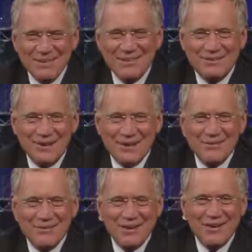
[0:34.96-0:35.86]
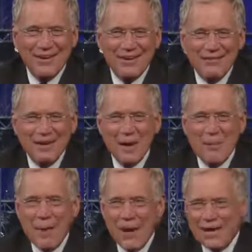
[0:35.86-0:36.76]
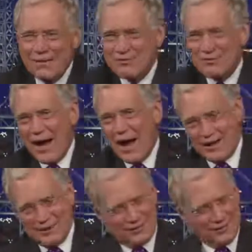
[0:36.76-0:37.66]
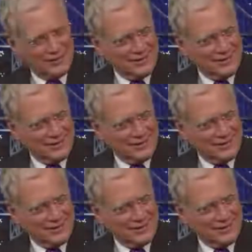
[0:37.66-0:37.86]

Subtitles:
Please welcome the very lovely Megan Fox. Good